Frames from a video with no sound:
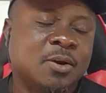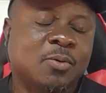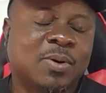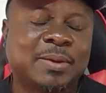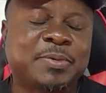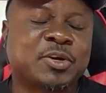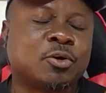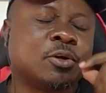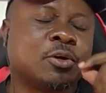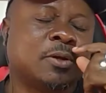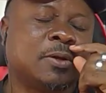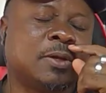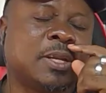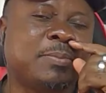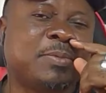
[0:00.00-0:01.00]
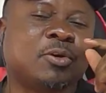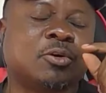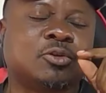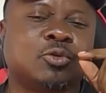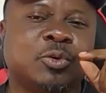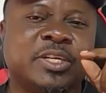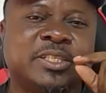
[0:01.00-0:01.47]
Let me go
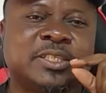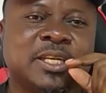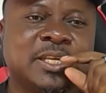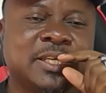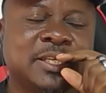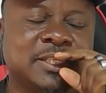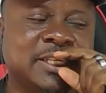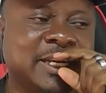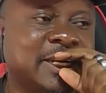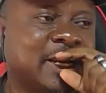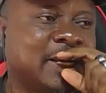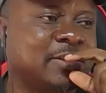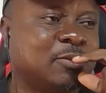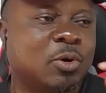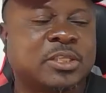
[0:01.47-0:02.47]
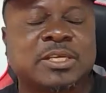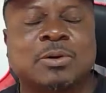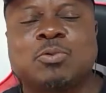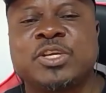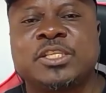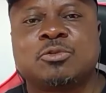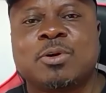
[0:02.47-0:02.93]
to Italy. Daniele, what are
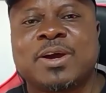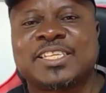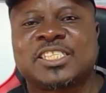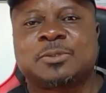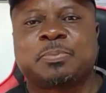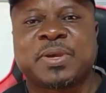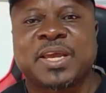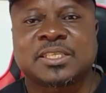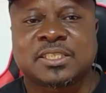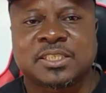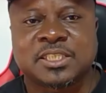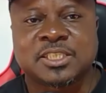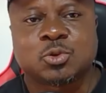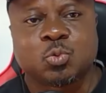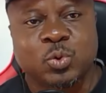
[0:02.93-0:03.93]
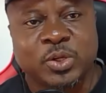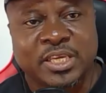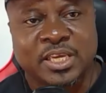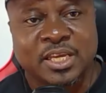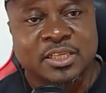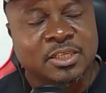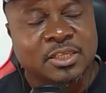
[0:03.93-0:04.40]
we to expect this
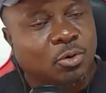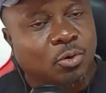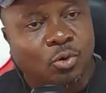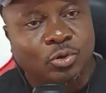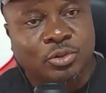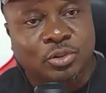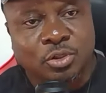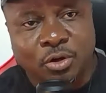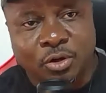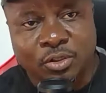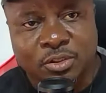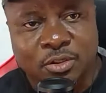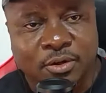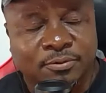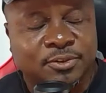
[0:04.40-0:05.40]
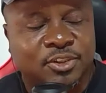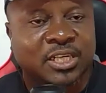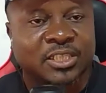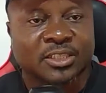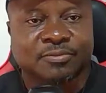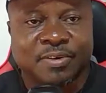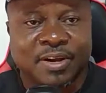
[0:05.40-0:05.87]
weekend? The whole dust of
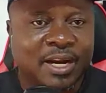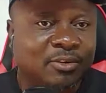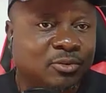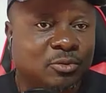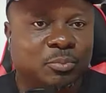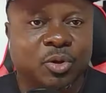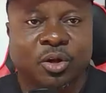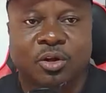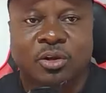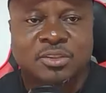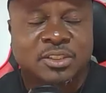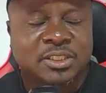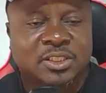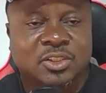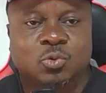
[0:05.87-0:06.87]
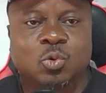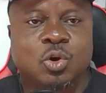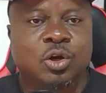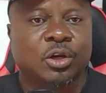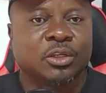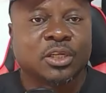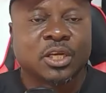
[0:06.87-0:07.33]
transfer rumors, this
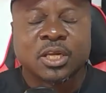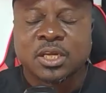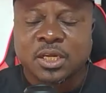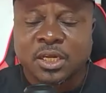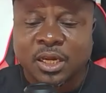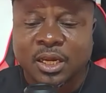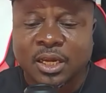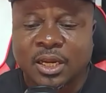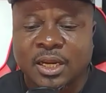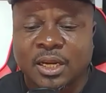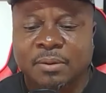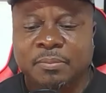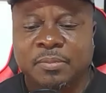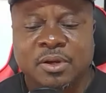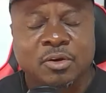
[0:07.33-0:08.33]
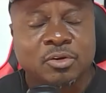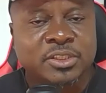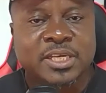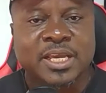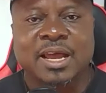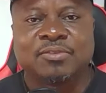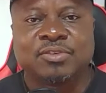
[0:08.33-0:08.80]
one.
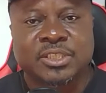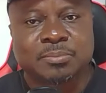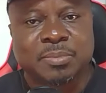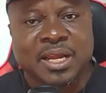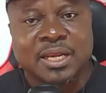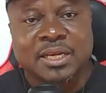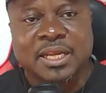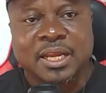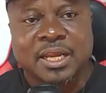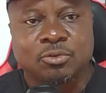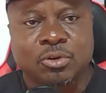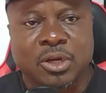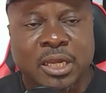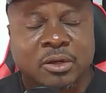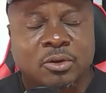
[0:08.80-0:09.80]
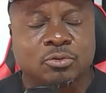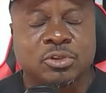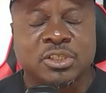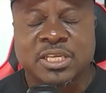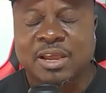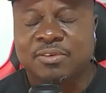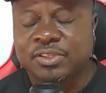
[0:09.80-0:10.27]
Conte have his man, Lukaku.